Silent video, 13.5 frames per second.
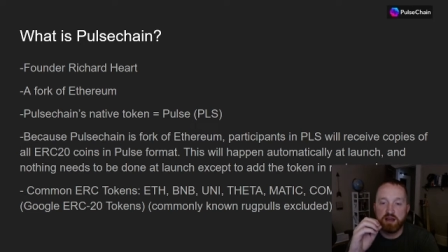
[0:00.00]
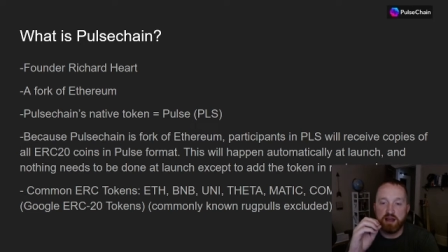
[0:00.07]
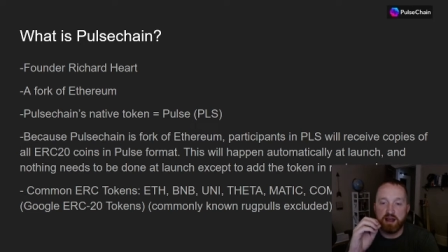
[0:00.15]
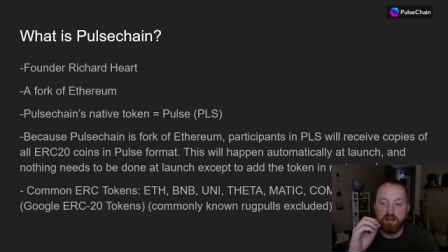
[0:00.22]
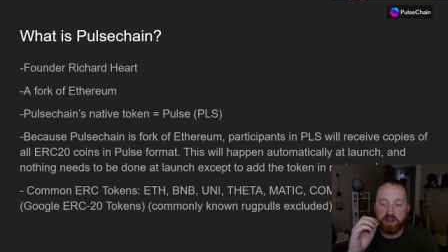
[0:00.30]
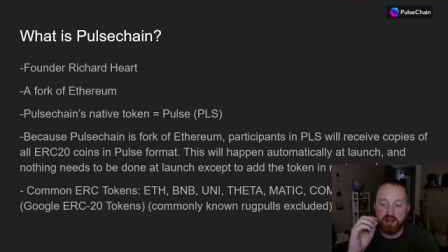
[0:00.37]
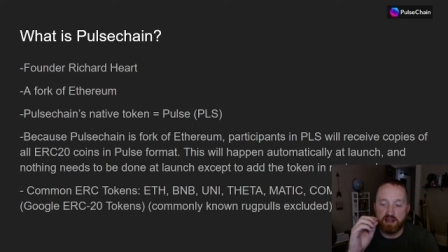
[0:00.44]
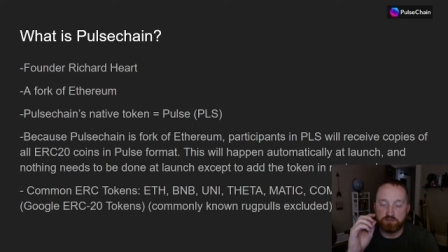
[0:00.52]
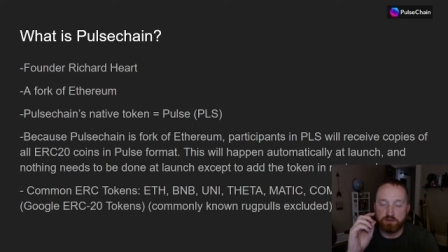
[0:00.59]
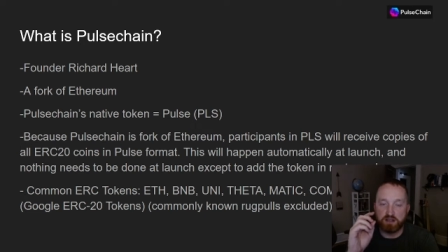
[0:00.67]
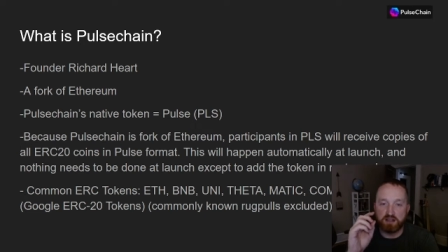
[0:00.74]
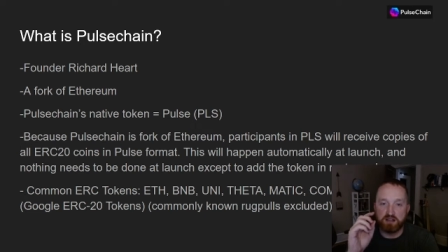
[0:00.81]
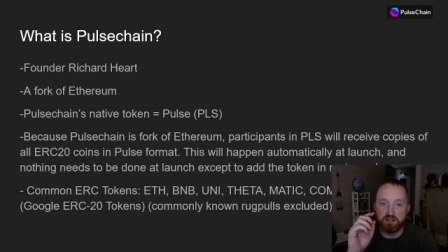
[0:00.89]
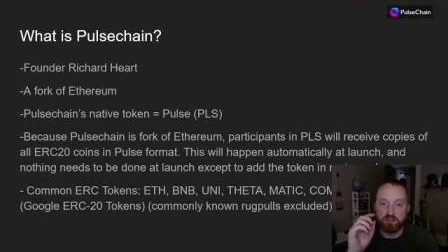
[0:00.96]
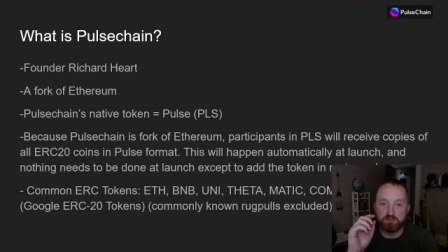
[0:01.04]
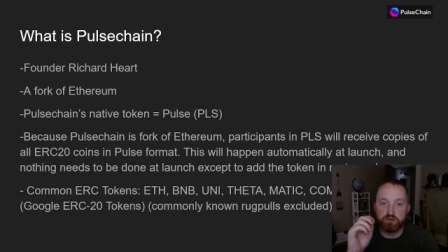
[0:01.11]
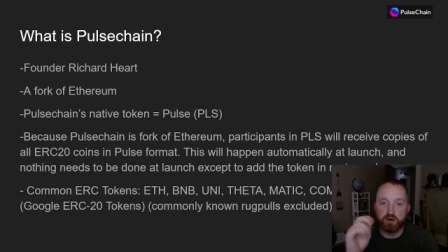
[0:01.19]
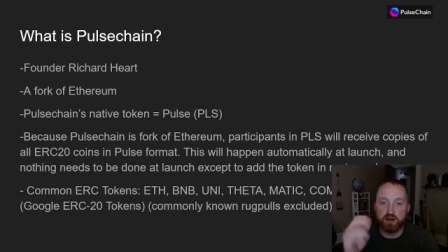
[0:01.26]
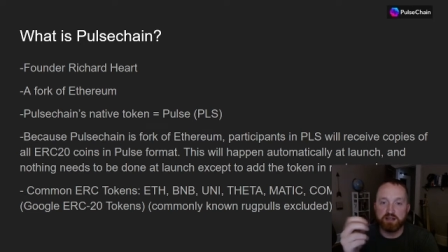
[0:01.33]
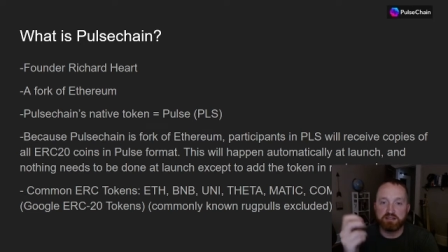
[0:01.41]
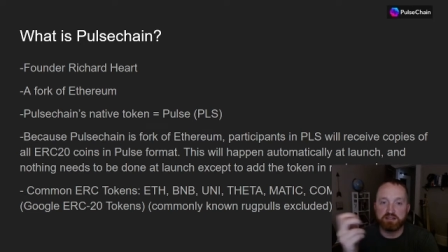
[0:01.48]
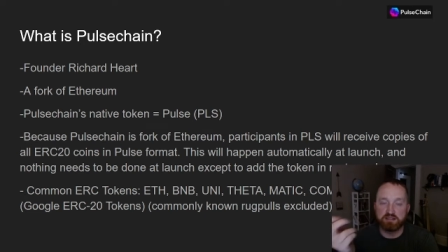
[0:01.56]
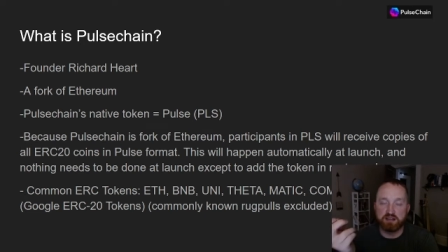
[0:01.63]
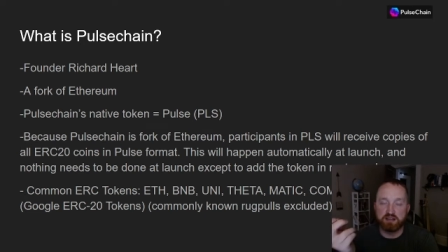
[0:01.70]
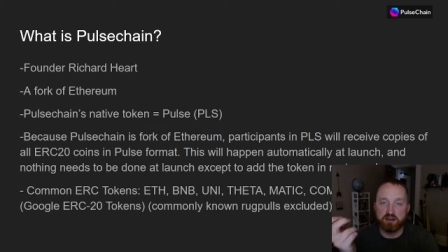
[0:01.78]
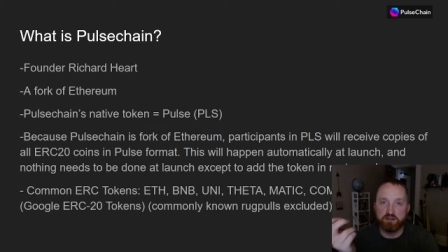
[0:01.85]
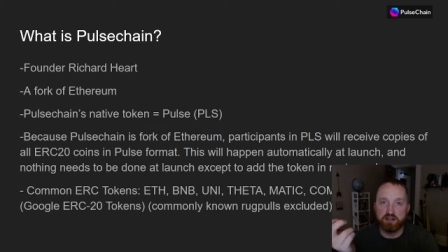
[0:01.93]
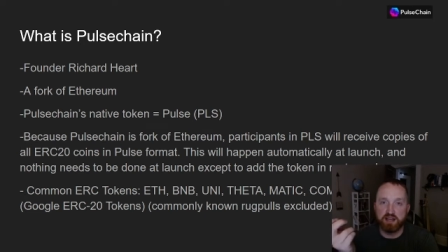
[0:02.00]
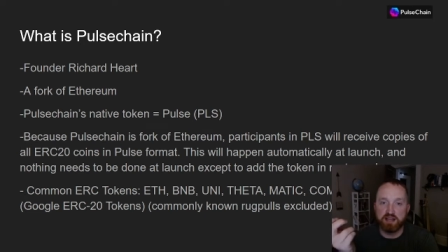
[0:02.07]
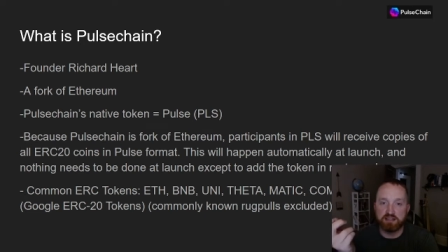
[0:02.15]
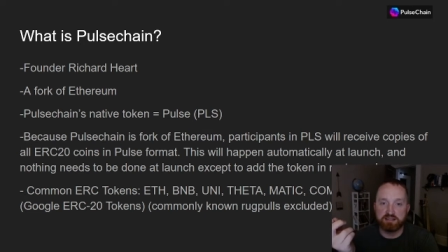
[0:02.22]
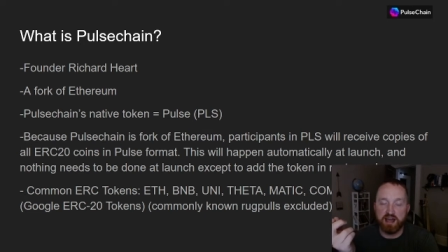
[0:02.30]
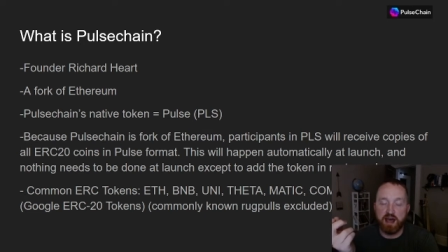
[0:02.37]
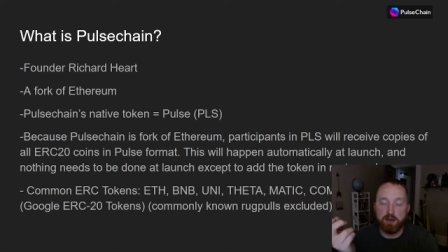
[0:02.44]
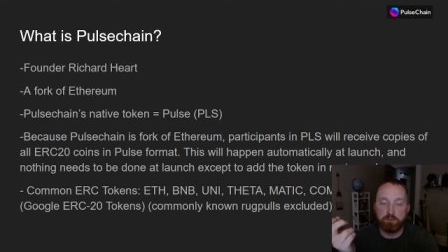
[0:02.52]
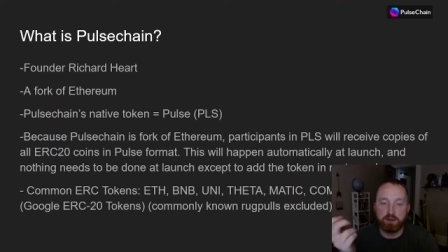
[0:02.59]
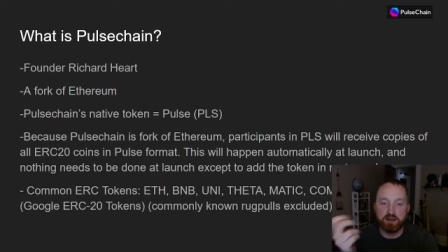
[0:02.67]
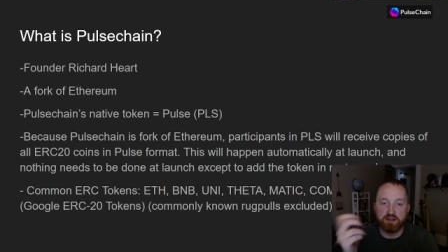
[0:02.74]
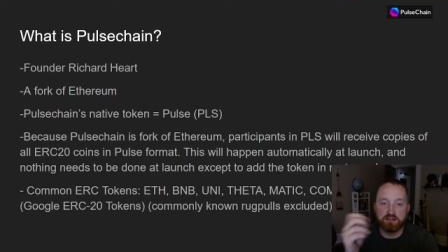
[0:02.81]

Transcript: And that's because price discovery has to happen.